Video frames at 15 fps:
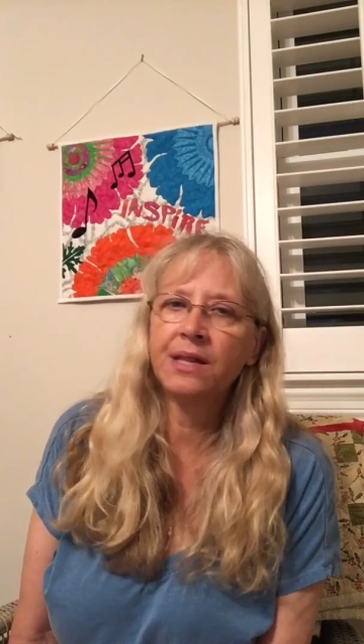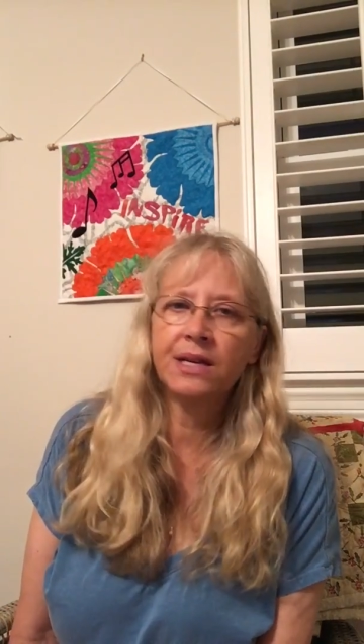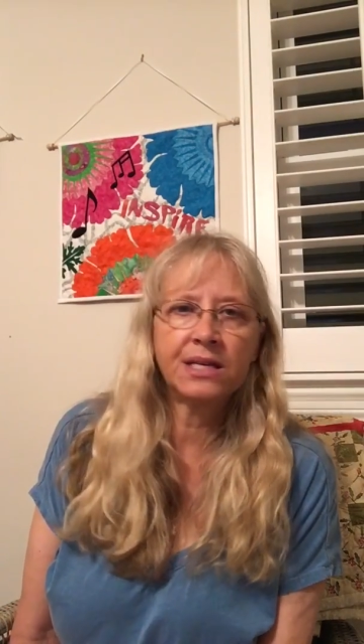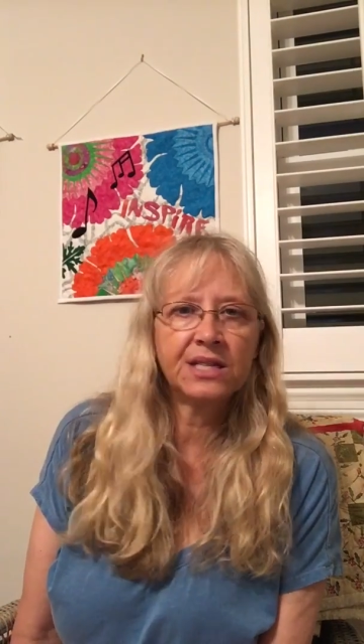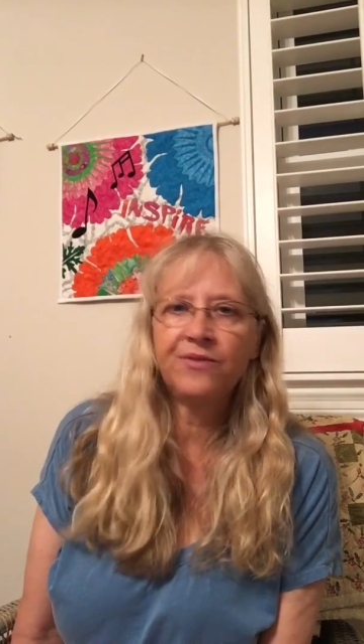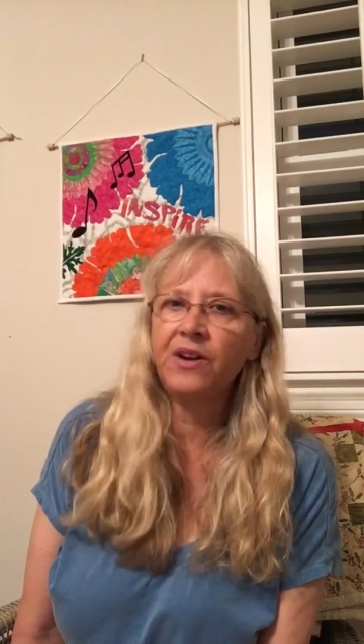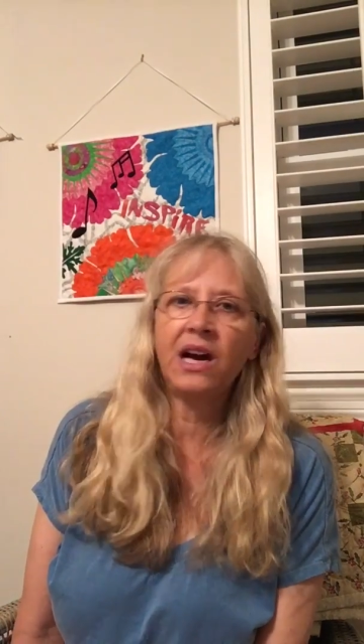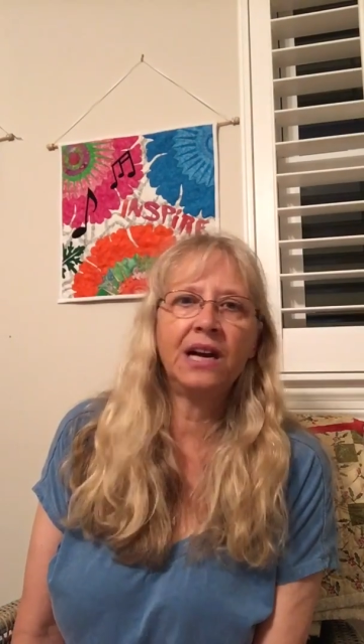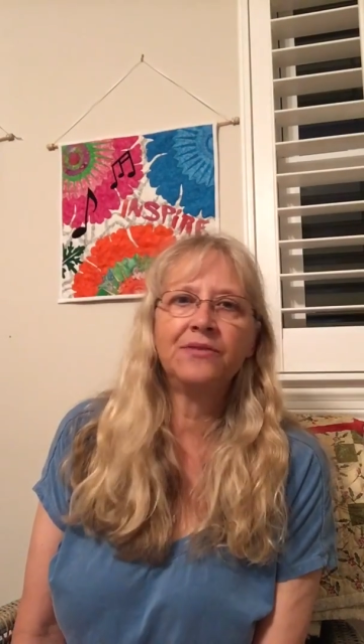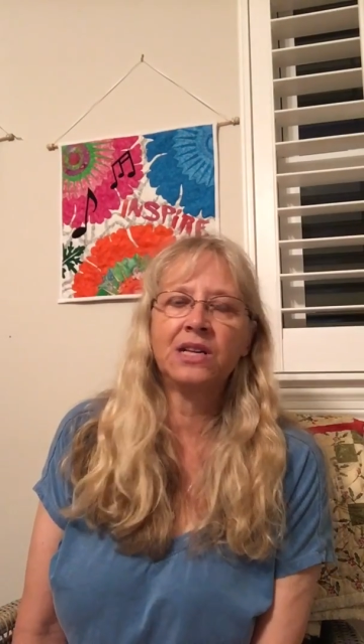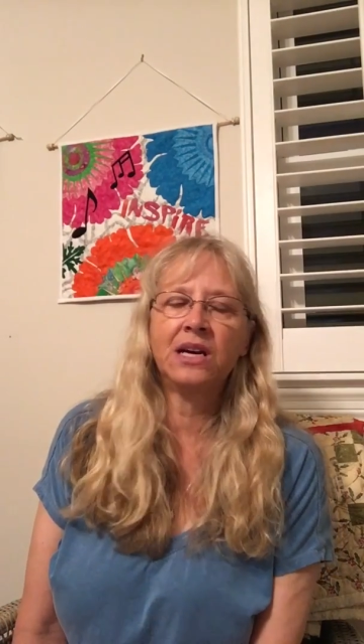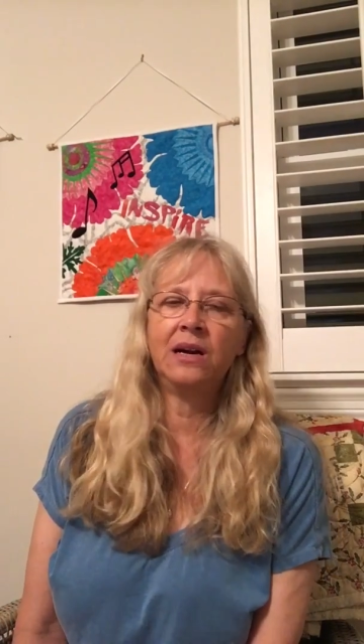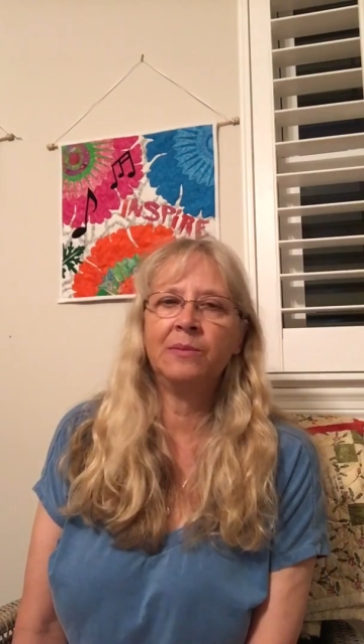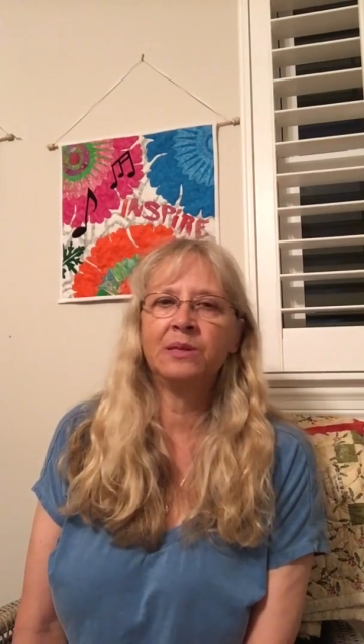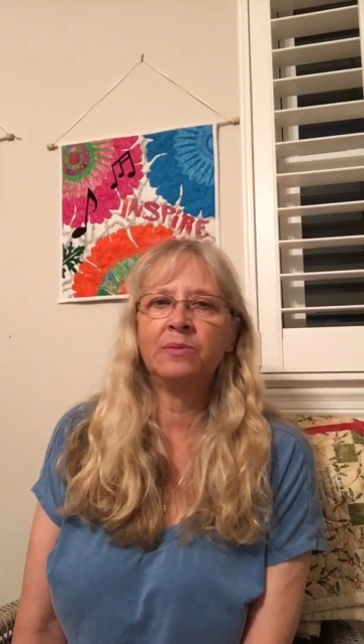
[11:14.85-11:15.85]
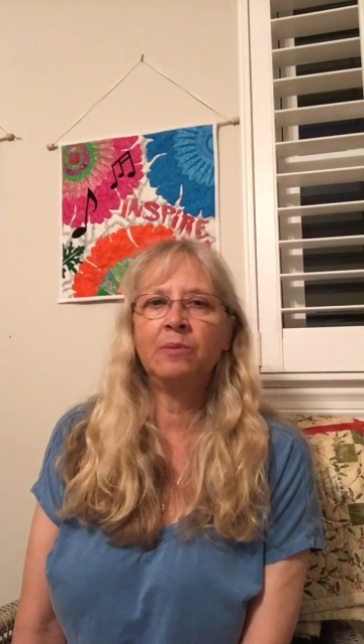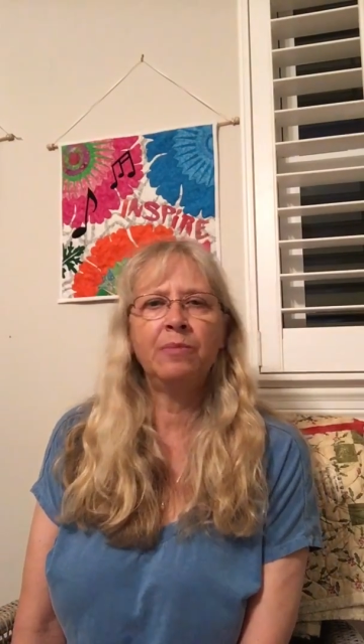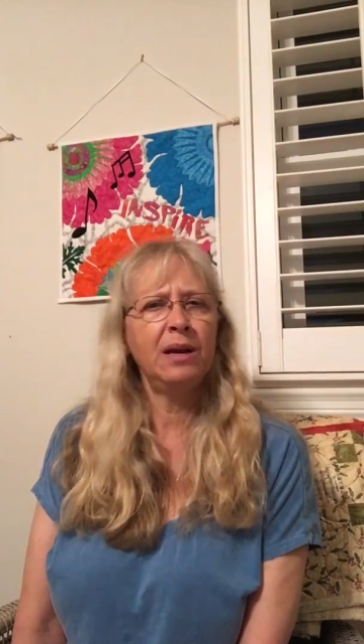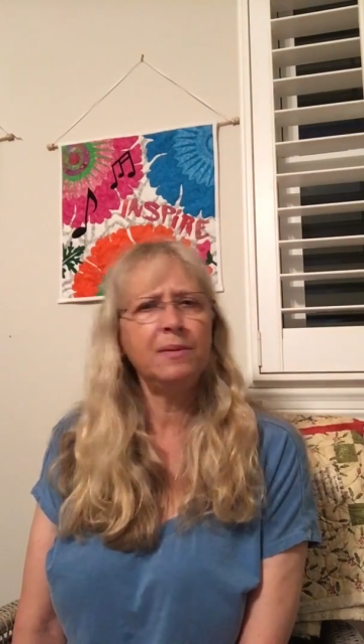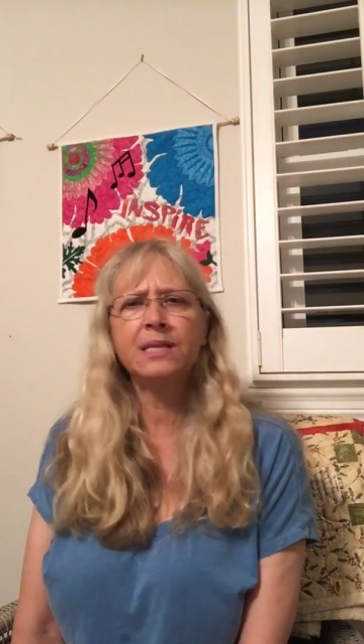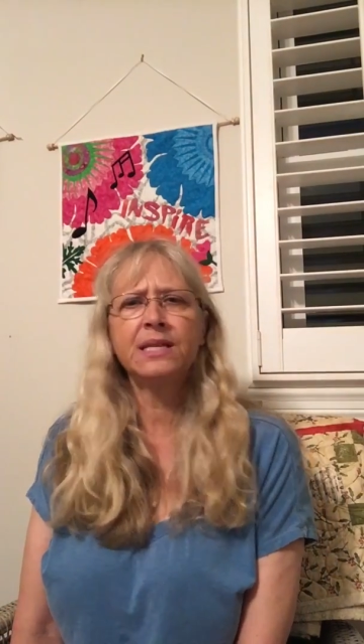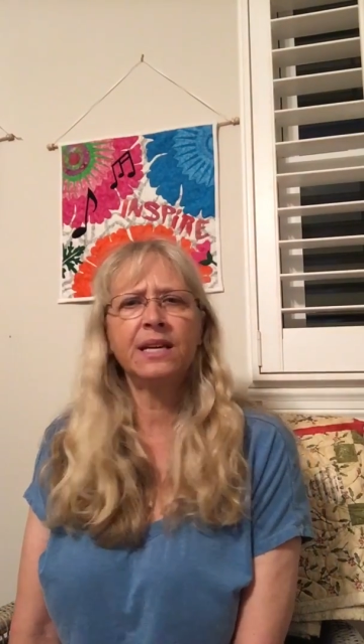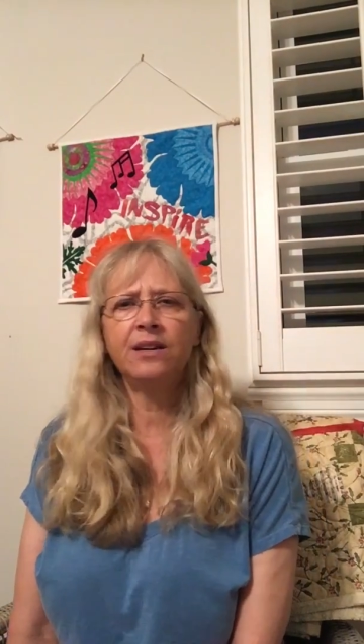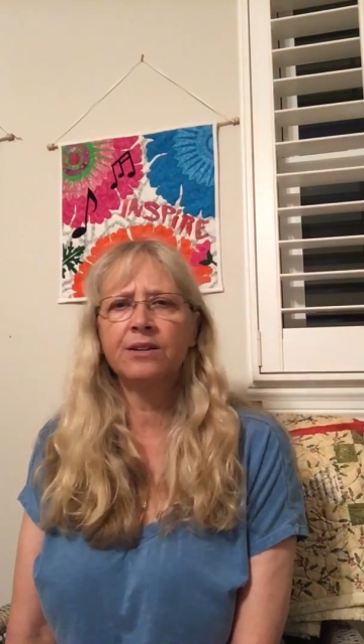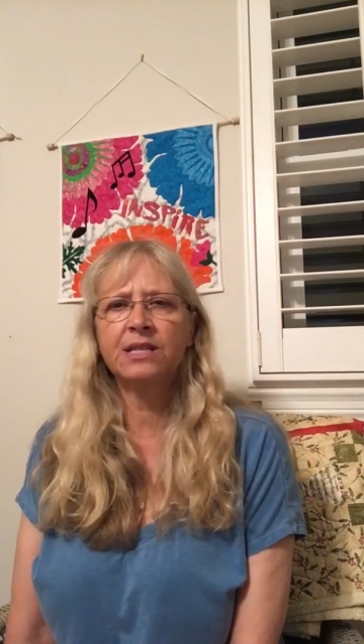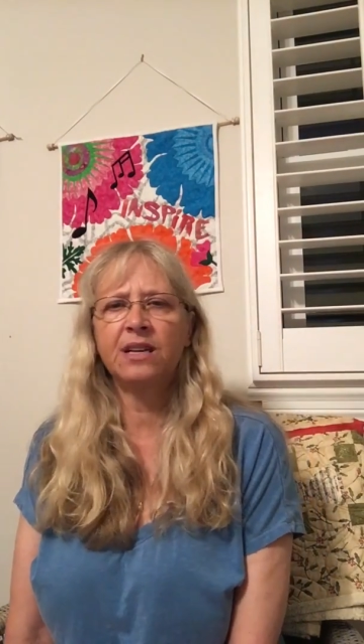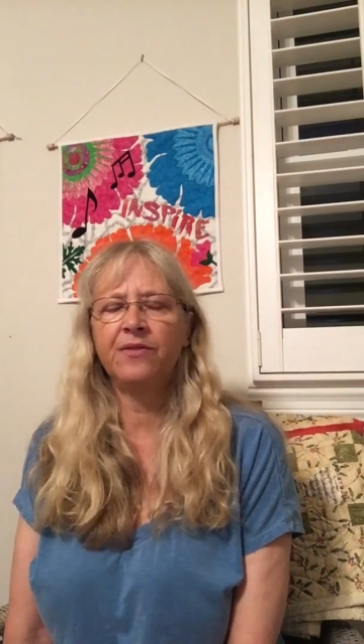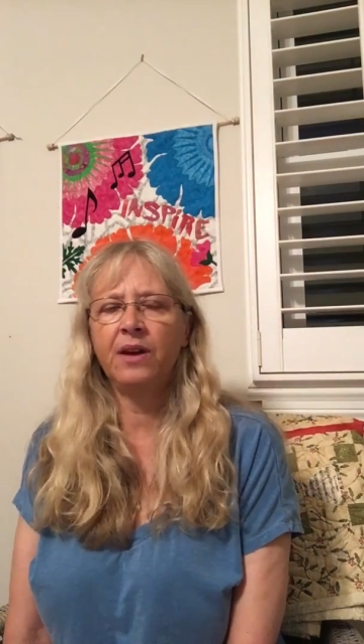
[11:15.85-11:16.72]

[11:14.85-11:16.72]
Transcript: this 5 times, but maybe say to yourself,